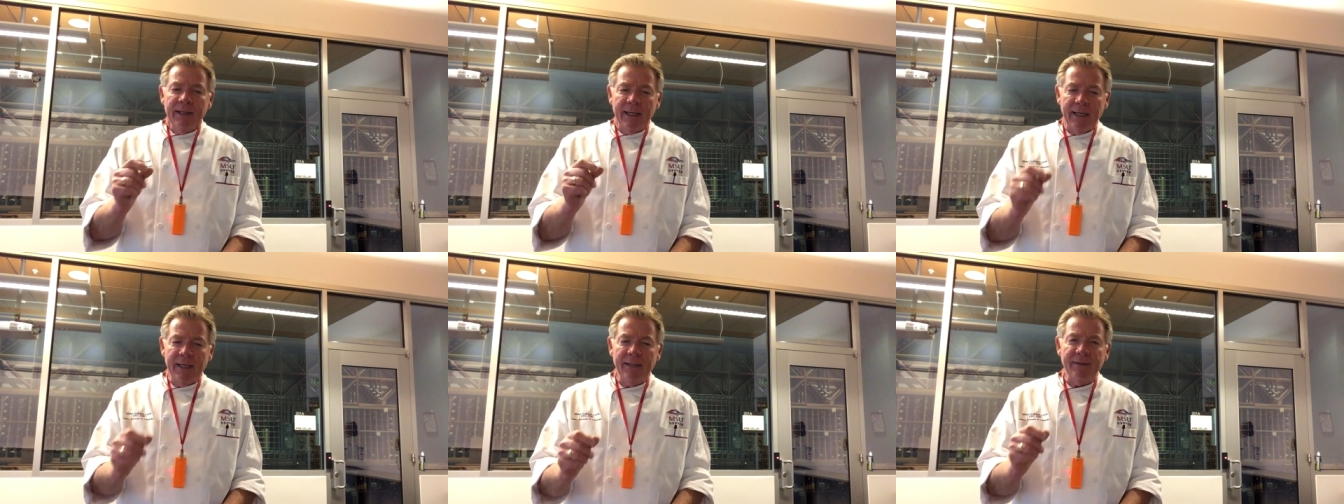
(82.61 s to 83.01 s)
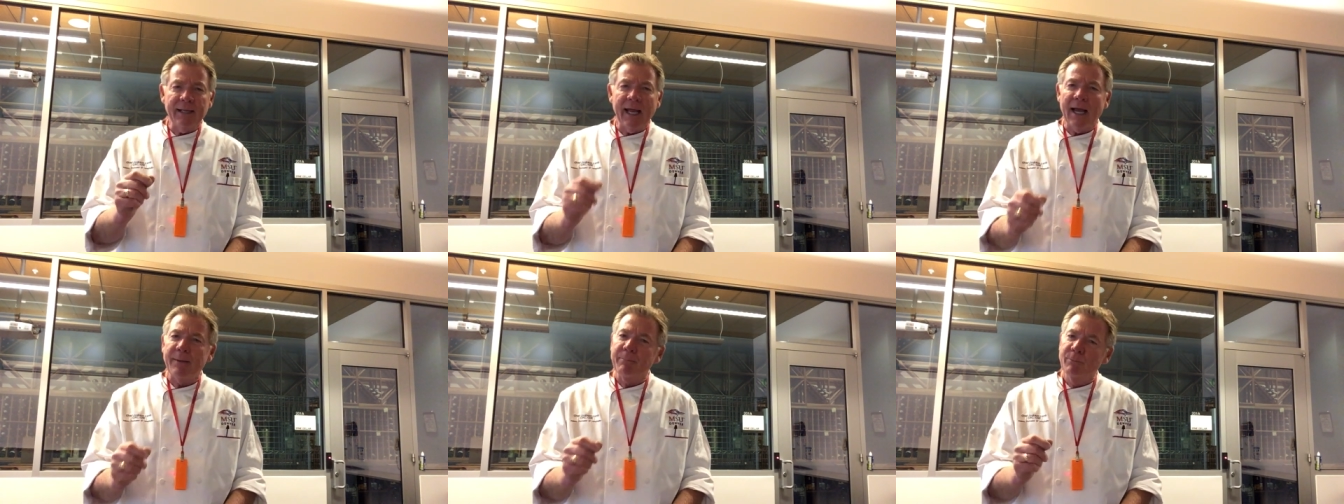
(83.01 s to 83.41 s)
in
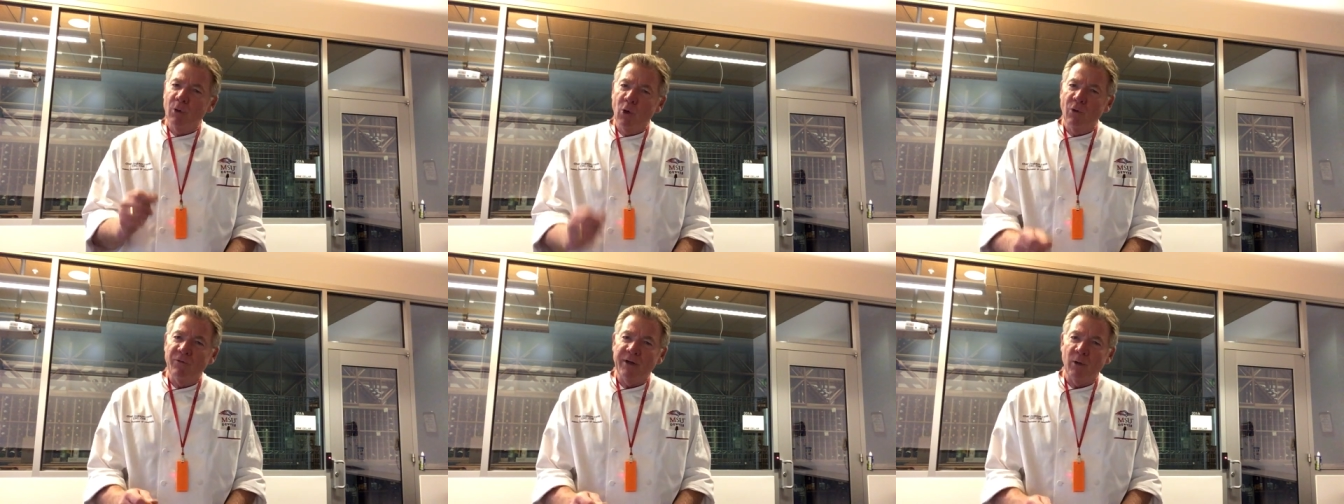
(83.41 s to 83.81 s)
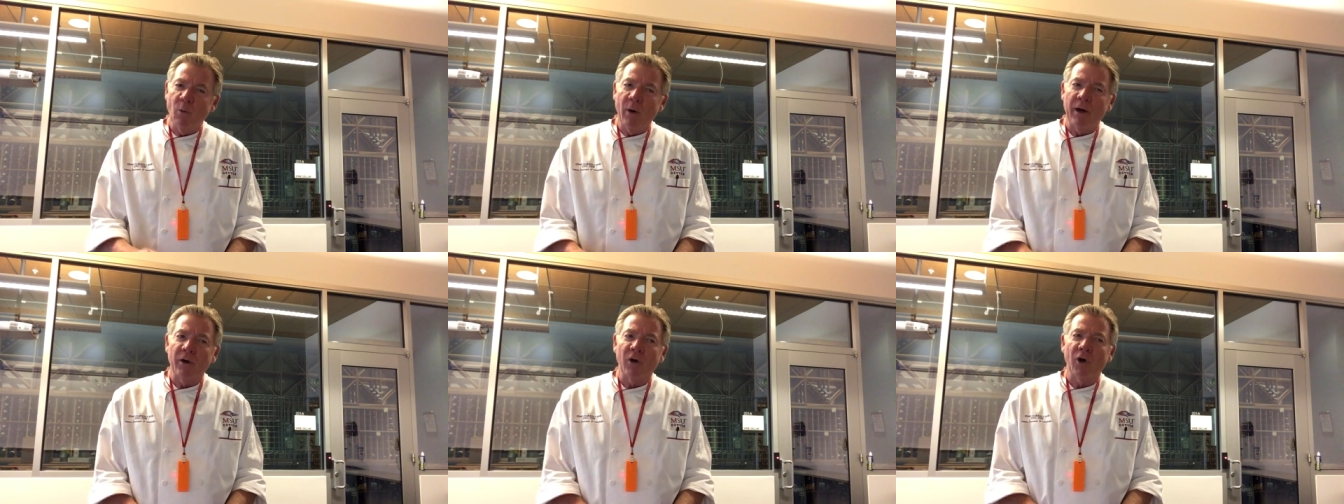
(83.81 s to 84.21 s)
that movie
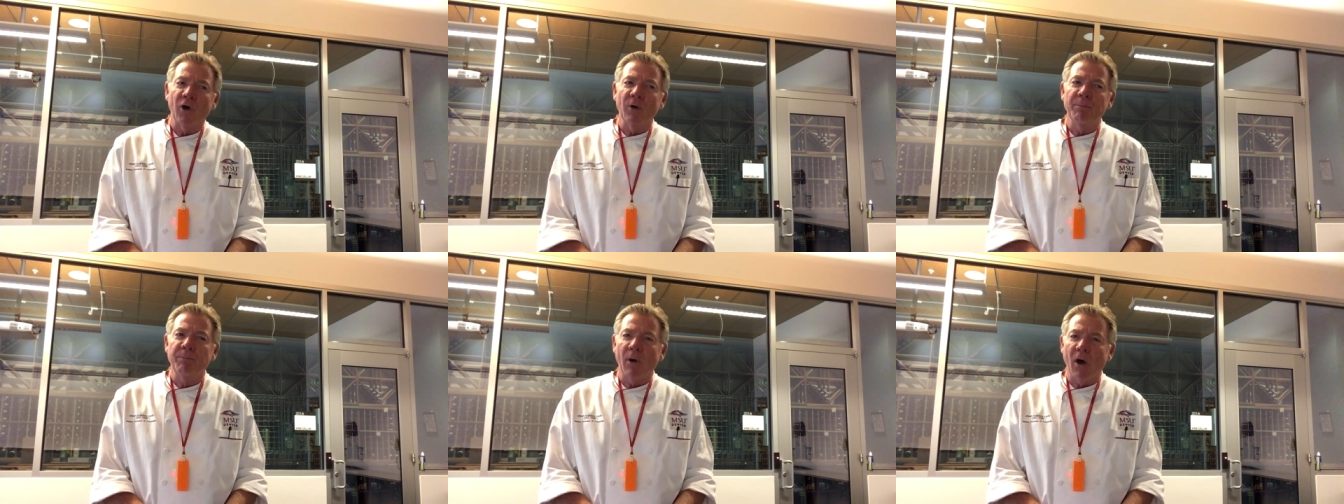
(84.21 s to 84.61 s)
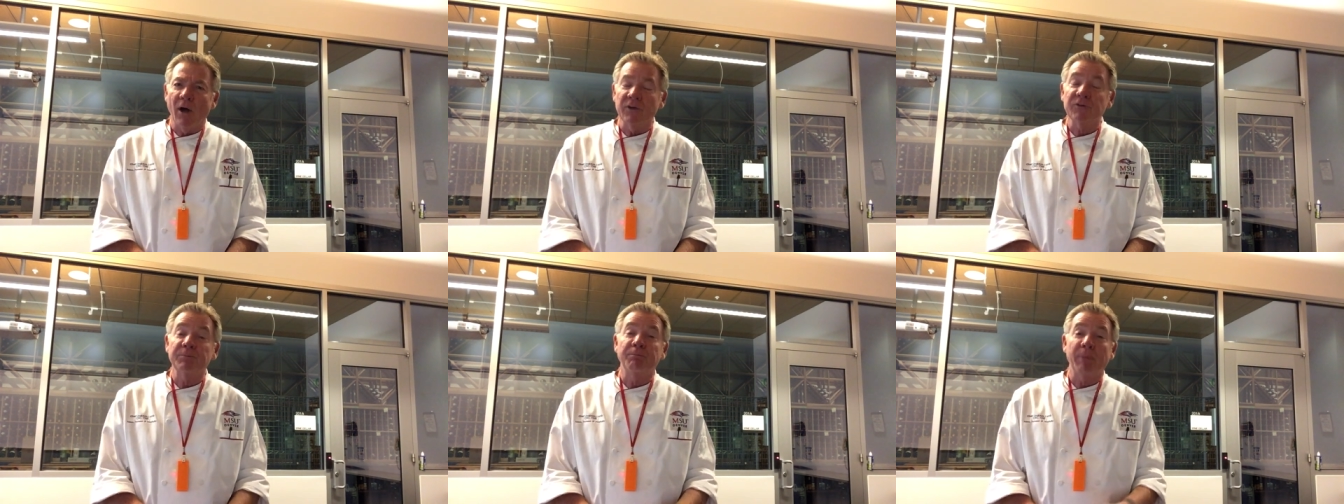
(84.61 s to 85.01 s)
where her
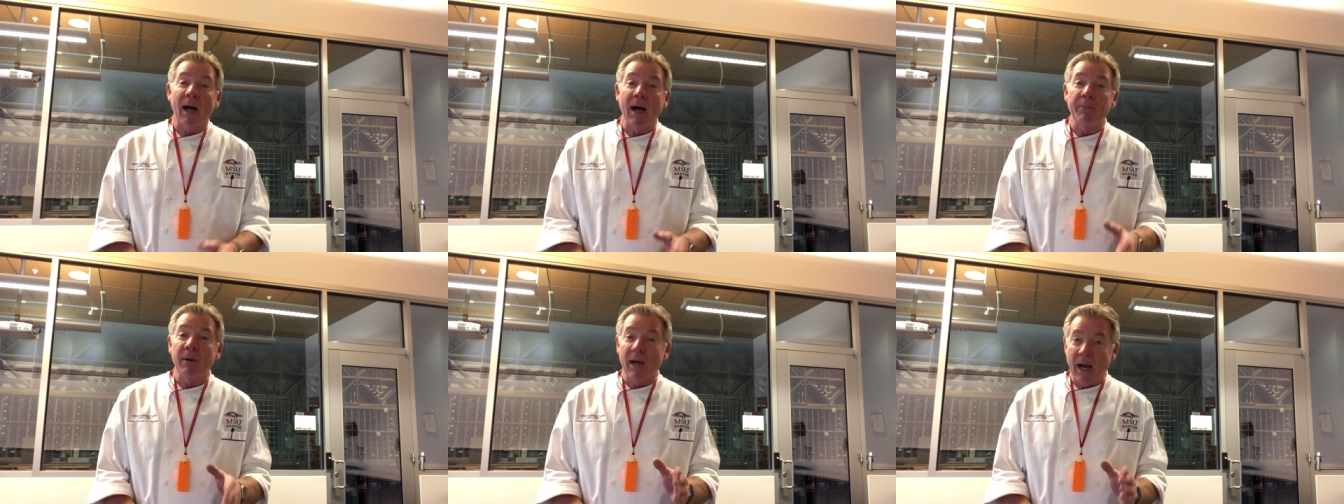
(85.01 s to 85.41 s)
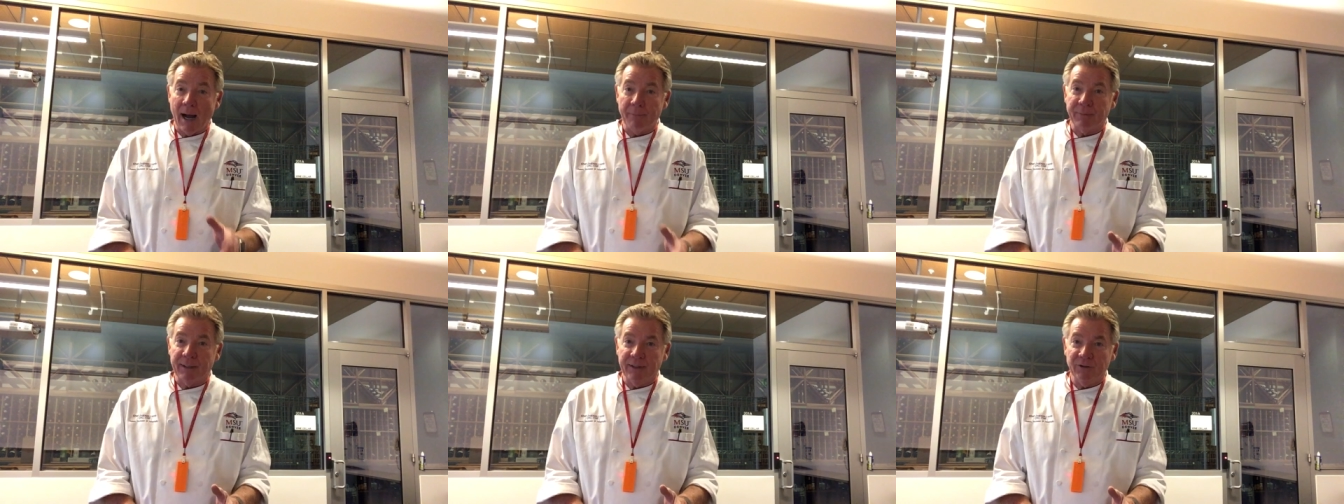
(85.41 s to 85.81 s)
boss, Bob
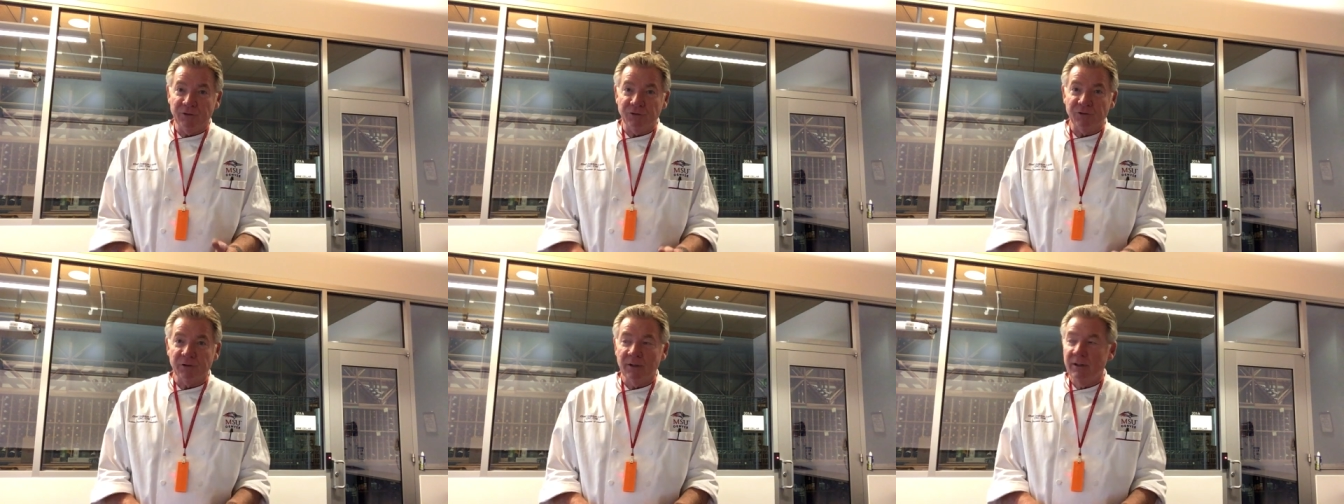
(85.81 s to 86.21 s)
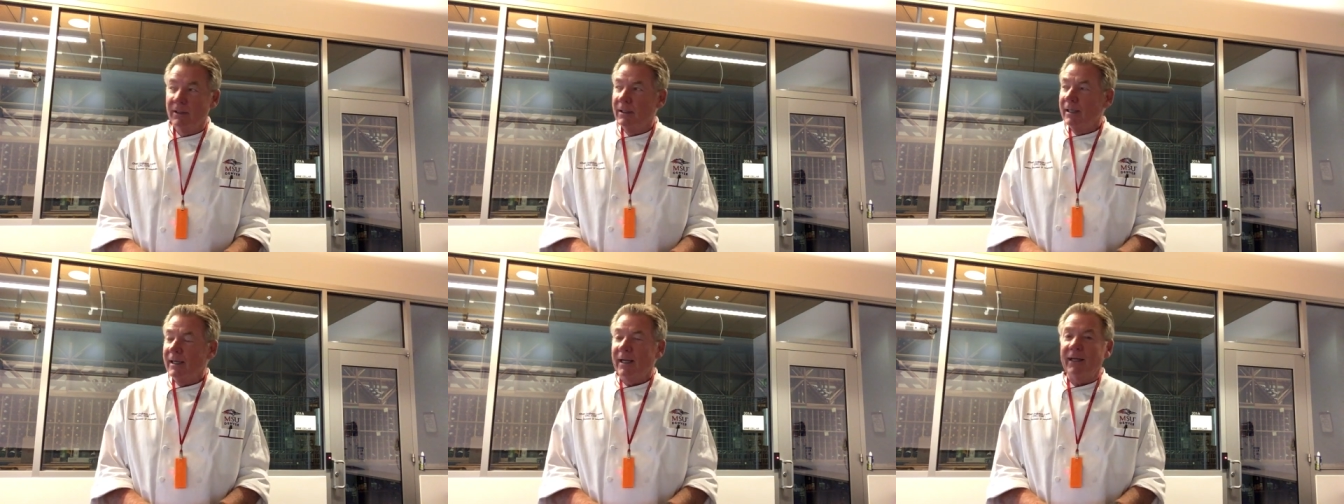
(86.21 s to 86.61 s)
Hopkins,
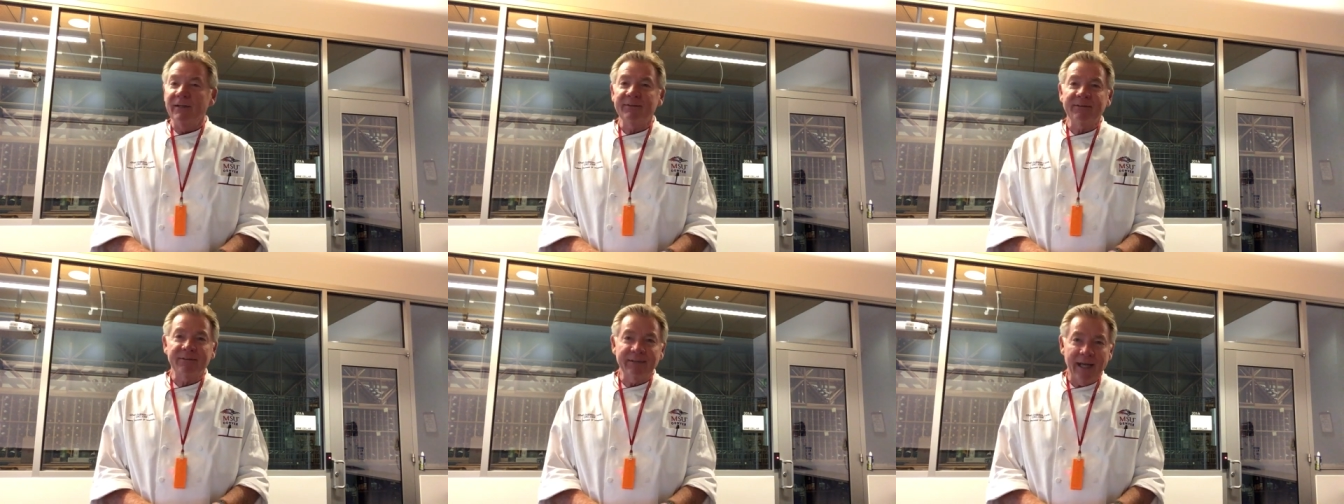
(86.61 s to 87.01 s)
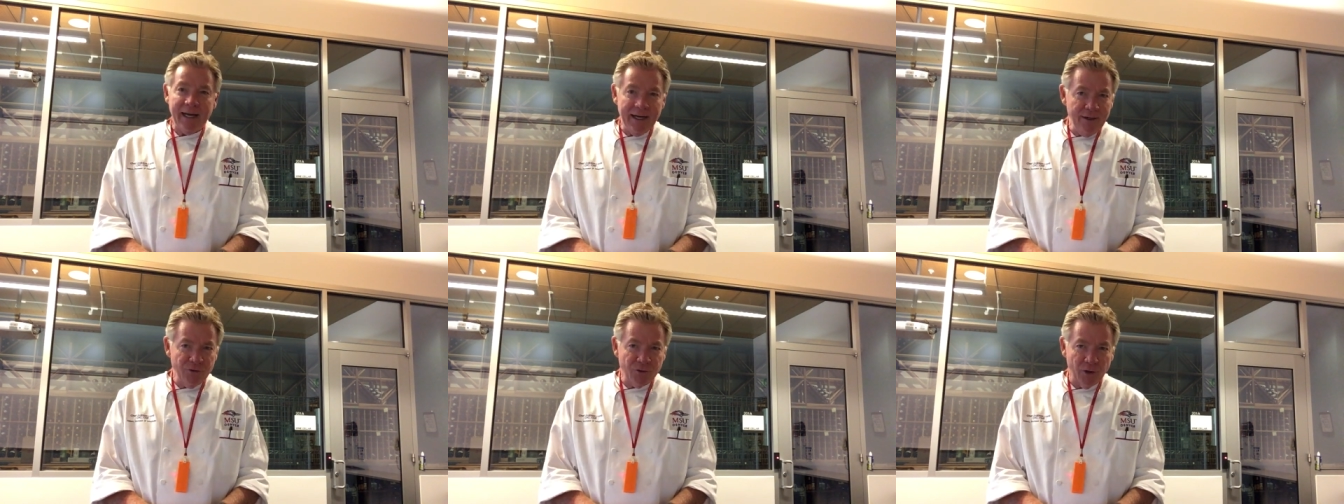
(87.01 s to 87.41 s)
is
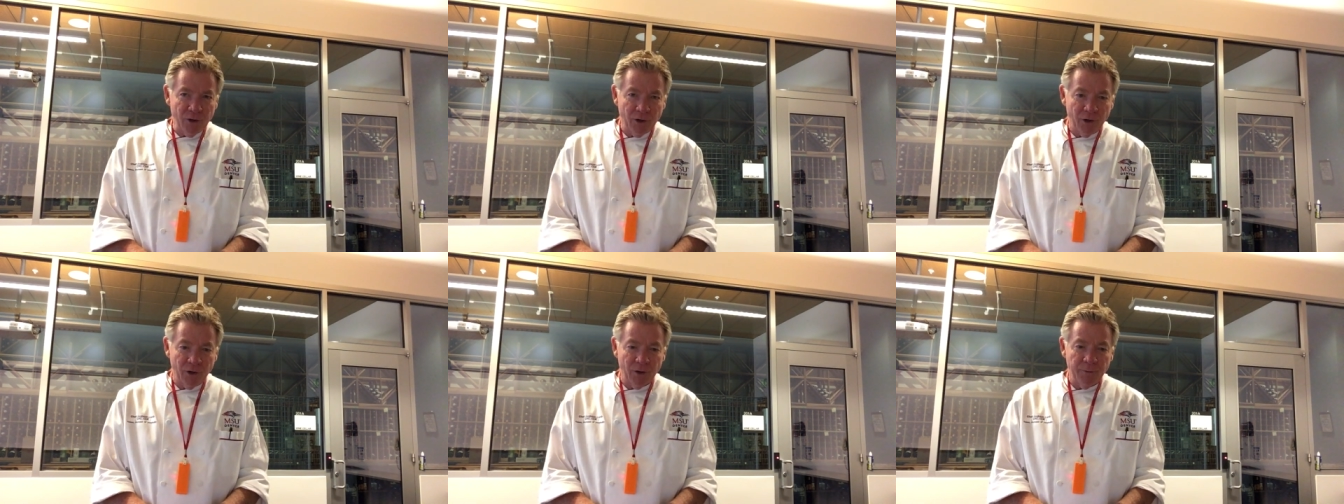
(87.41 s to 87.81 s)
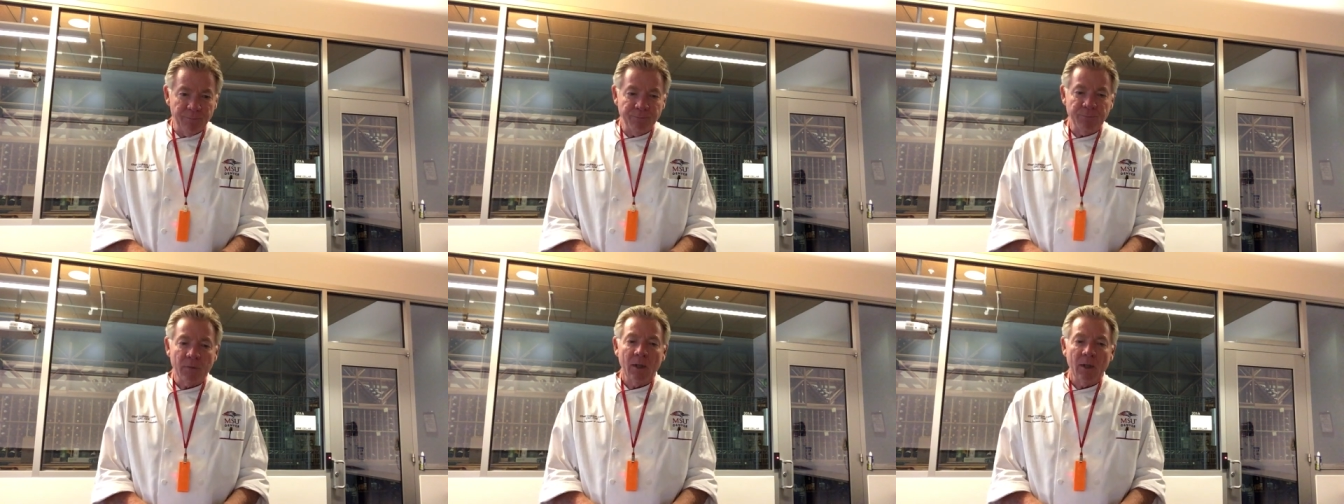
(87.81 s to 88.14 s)
saying to her,